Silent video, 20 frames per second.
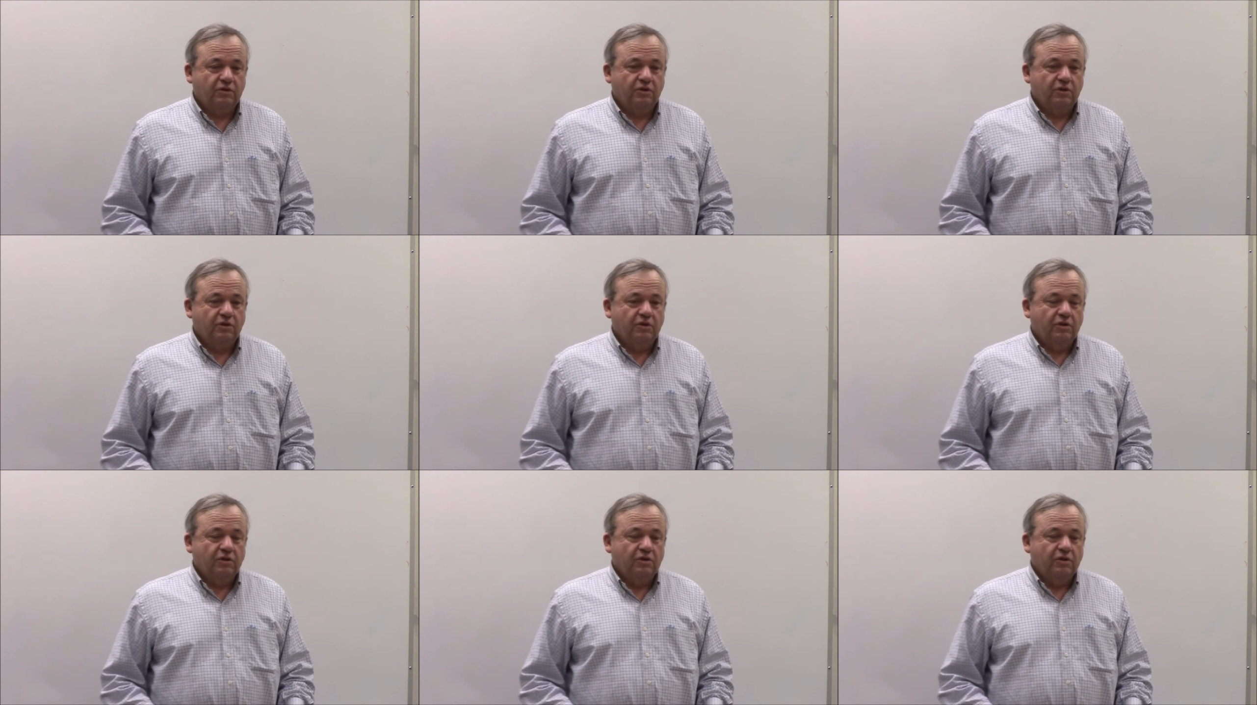
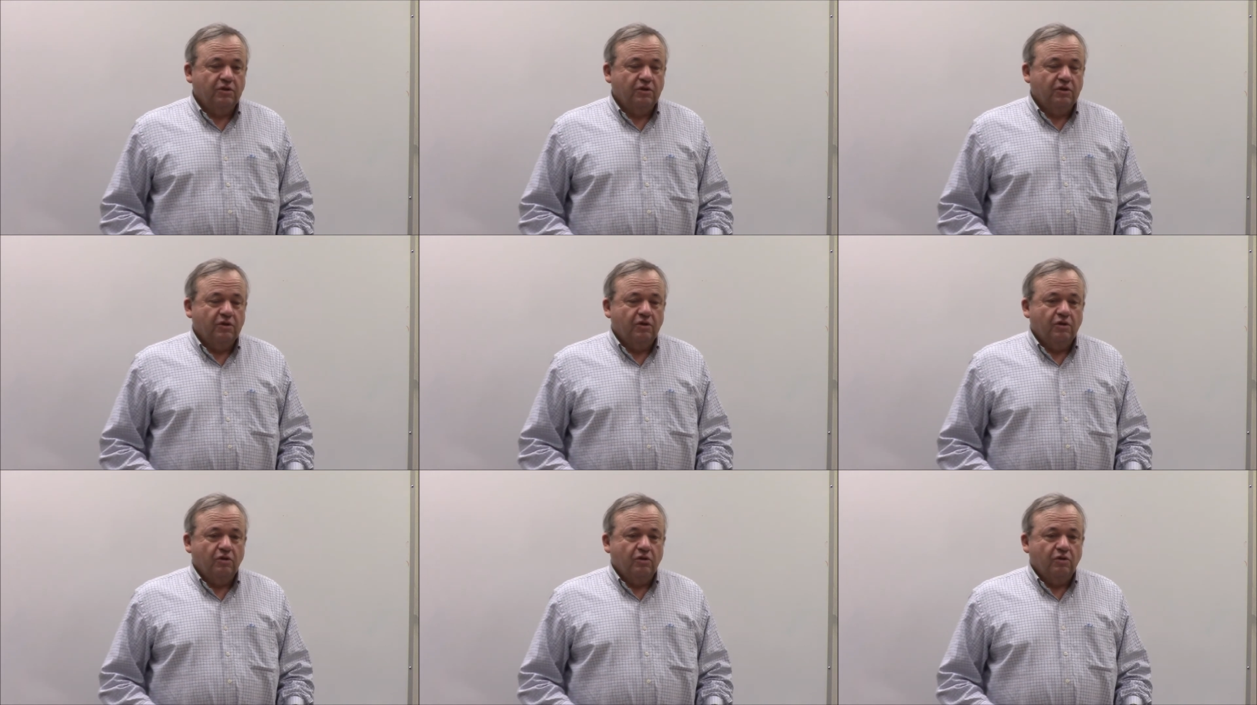
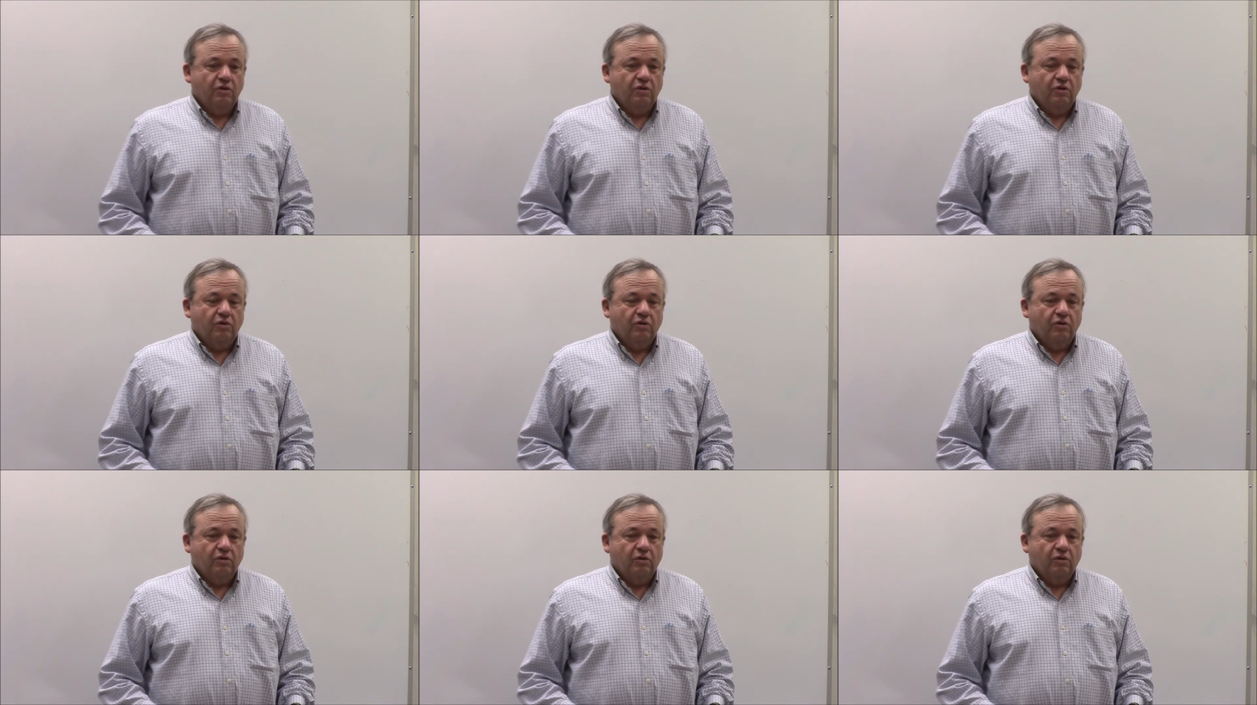
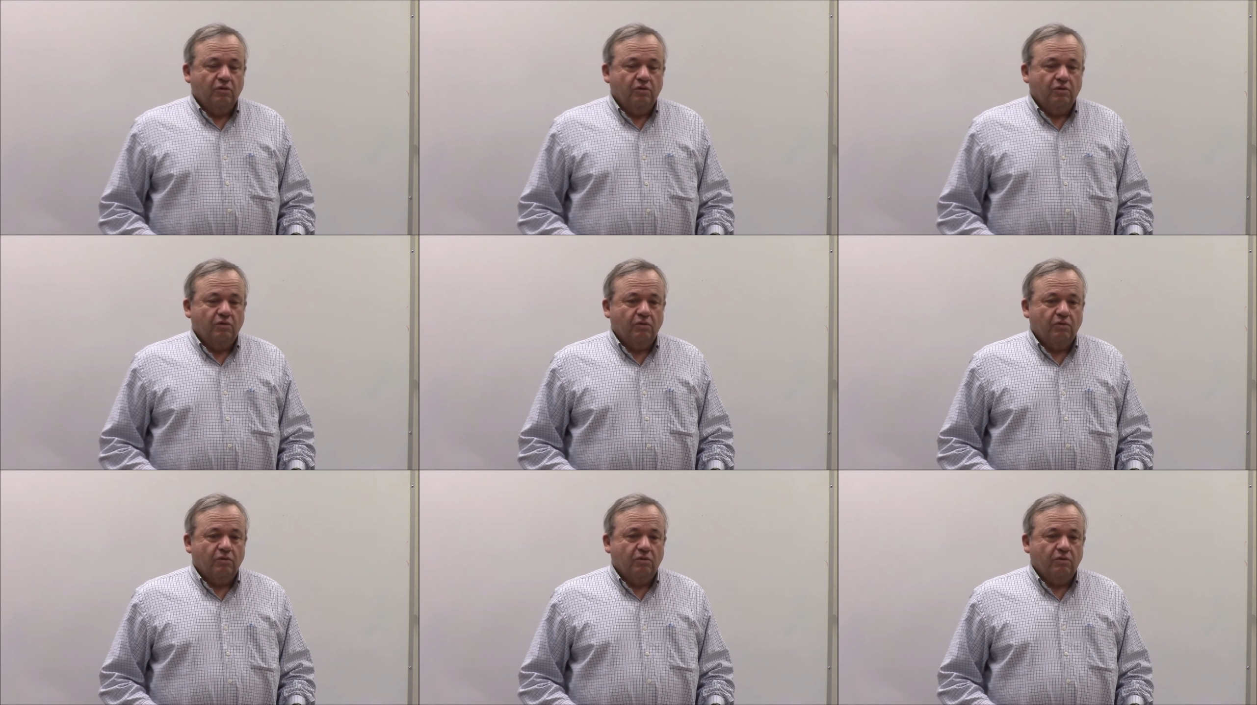
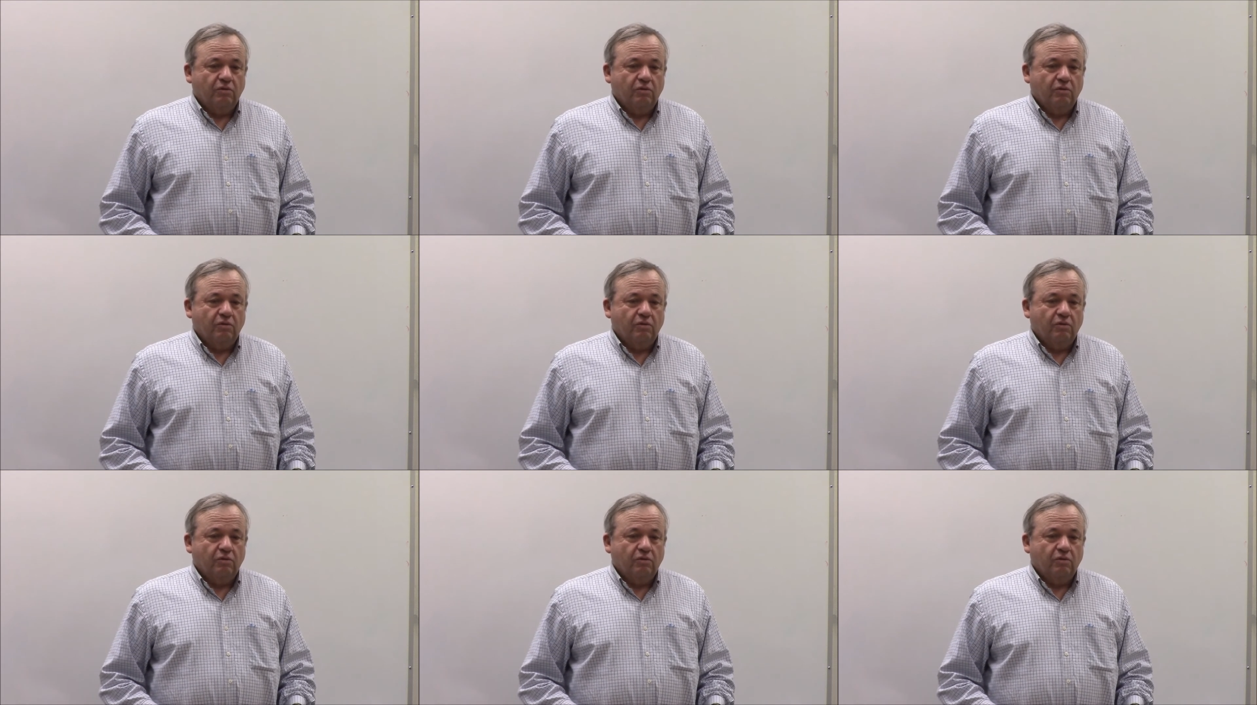(no one is talking)